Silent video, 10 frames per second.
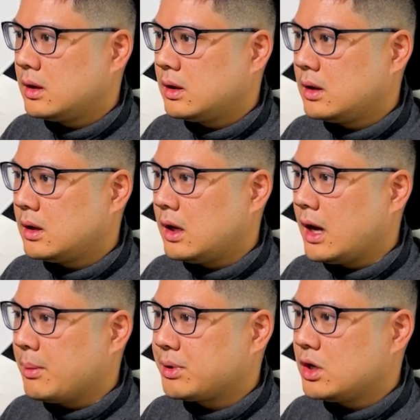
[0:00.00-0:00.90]
AI
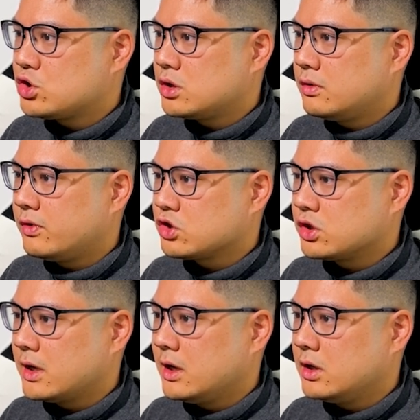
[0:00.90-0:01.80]
application,
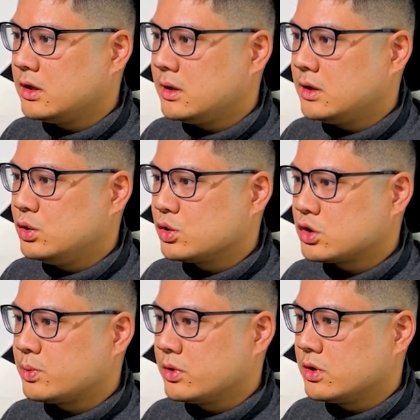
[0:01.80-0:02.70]
functionality, user
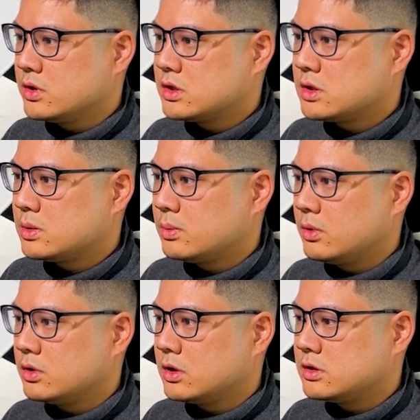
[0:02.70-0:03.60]
experience,
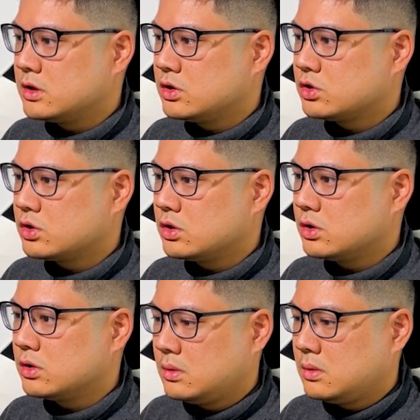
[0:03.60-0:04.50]
monetization.
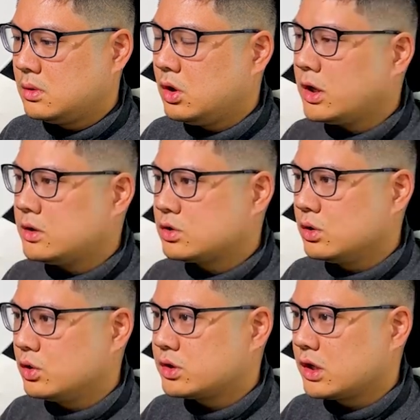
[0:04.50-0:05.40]
Okay, so it looks like I can do this